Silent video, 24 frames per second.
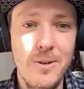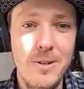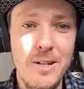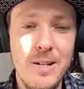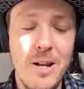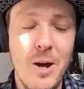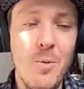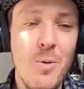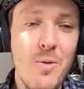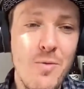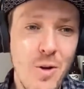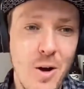
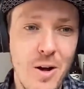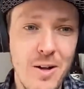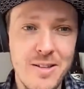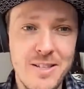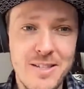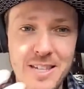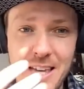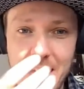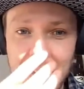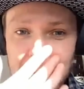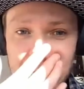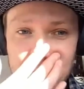We've got the
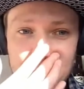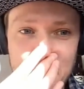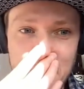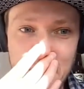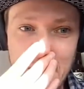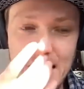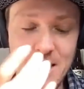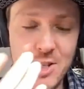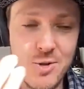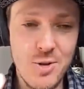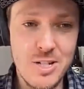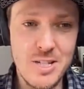same
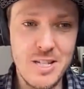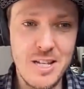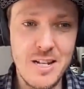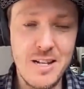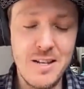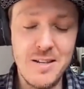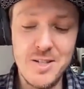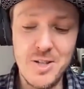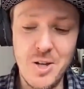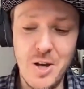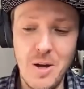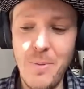interest in
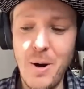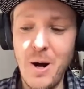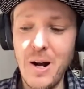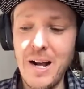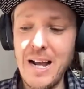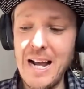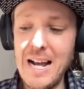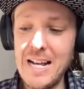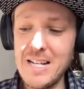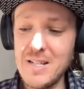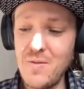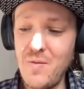a certain
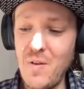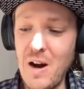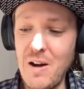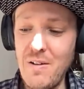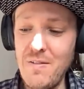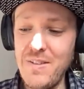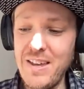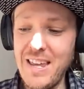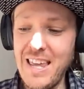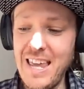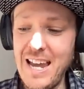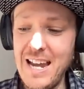podcast, Fighter
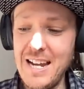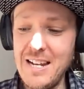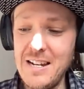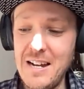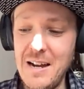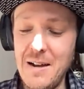and the Kid,